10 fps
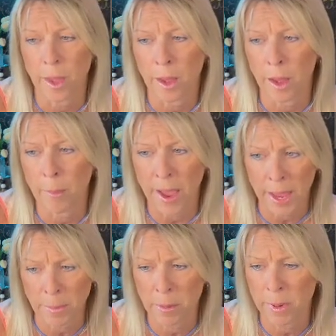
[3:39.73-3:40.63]
I
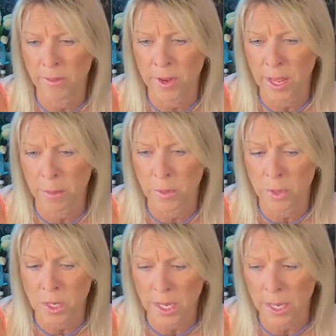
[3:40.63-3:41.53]
am an above knee
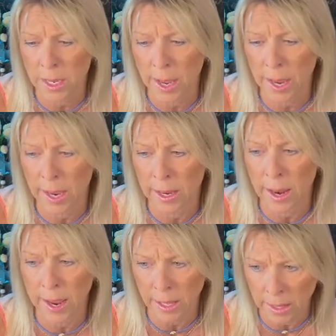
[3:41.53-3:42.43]
amputee, and
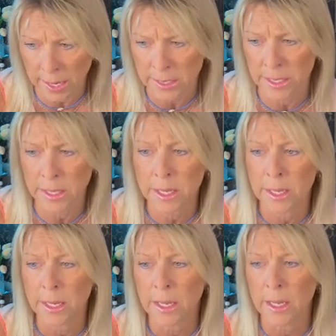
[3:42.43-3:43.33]
I elected,
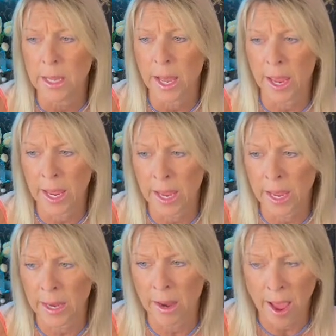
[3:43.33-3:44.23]

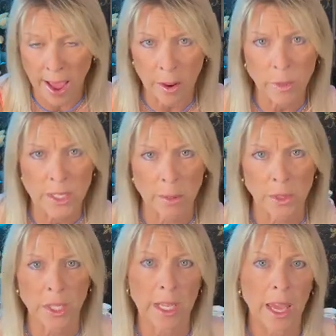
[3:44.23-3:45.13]
and I was able
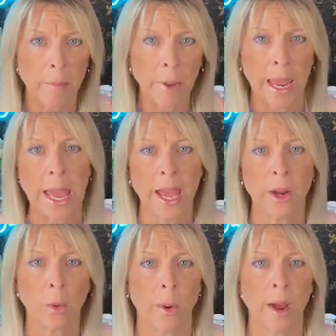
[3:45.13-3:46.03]
to get my head
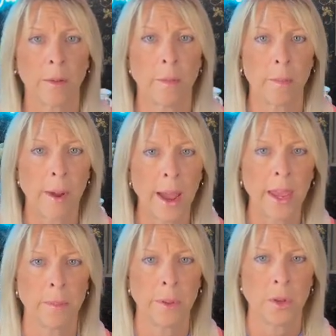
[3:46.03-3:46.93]
around my
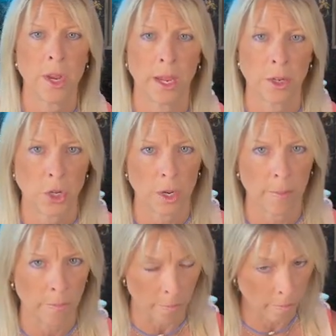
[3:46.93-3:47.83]

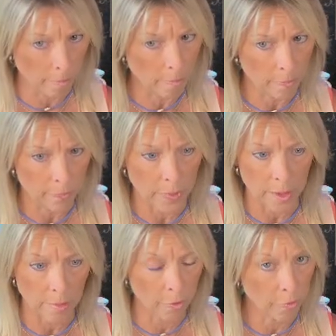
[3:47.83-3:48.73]
amputation.
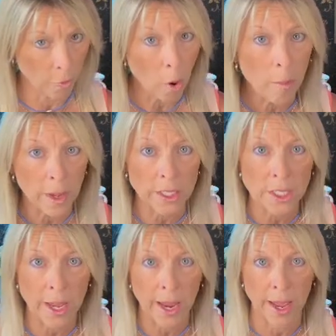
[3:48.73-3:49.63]
For 4
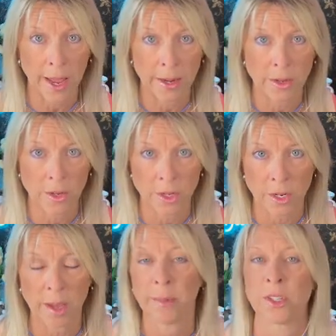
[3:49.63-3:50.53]
months, I had to
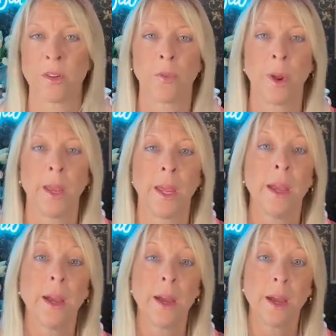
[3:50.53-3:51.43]
get myself ready
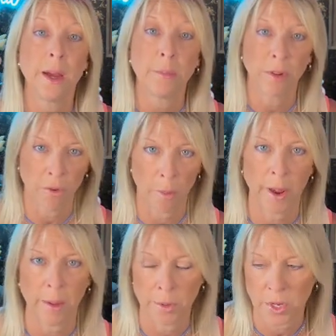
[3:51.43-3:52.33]
before my
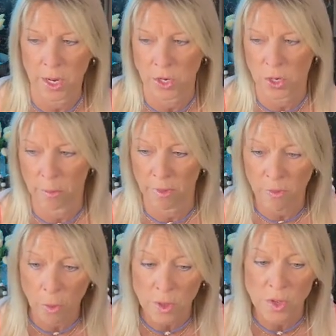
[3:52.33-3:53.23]
amputation,
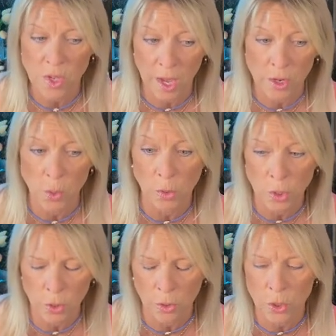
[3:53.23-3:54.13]
before the scheduled
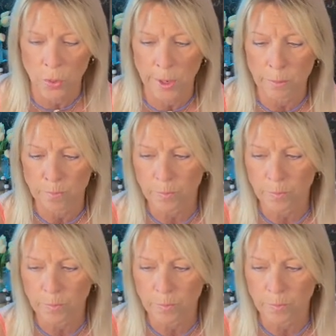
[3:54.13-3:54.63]
surgery.